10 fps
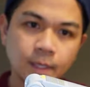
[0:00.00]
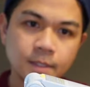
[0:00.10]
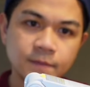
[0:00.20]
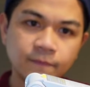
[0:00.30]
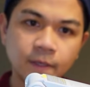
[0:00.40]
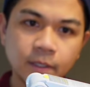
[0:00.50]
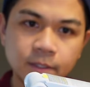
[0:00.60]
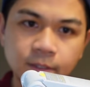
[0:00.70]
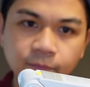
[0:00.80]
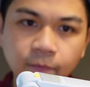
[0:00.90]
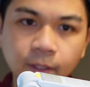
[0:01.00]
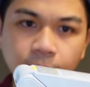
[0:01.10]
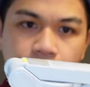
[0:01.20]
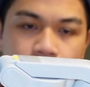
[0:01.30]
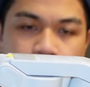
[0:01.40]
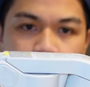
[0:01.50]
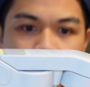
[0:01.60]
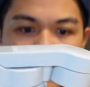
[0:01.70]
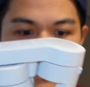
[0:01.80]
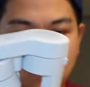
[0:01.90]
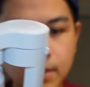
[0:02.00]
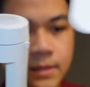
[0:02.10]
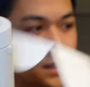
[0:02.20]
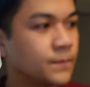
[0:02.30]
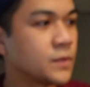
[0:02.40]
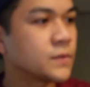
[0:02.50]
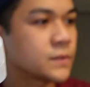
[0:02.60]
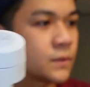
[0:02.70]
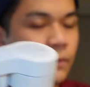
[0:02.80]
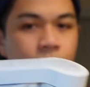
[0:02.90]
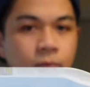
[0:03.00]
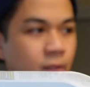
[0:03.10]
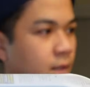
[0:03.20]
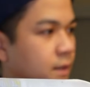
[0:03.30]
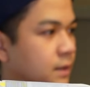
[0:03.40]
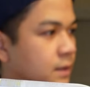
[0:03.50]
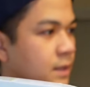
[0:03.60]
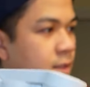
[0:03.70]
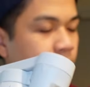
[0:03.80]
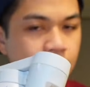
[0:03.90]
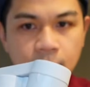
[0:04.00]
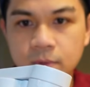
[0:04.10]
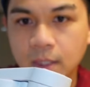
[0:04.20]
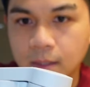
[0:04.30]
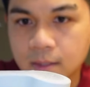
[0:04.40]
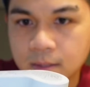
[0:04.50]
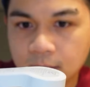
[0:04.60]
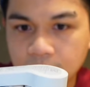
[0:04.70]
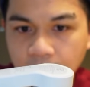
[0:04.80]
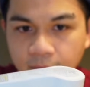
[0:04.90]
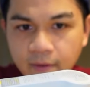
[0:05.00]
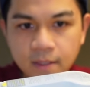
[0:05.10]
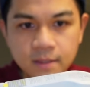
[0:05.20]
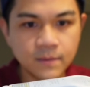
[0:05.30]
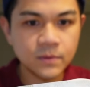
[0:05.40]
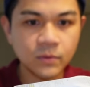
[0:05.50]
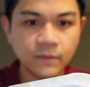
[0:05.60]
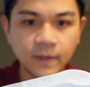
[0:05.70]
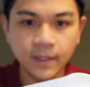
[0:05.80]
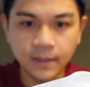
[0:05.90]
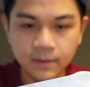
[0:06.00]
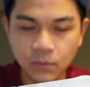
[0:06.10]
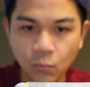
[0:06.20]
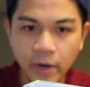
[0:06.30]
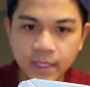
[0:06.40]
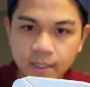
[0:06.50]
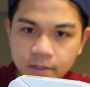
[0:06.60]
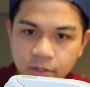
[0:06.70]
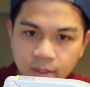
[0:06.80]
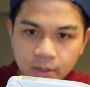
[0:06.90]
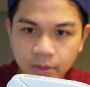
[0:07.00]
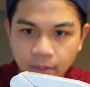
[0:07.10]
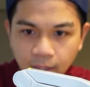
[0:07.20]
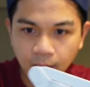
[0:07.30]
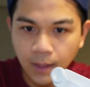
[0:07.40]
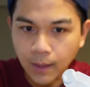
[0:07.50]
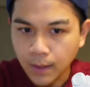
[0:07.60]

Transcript: Yeah, it's very different than the ones I'm used to. Seems like this doesn't have some sort of like a weight adjuster thing.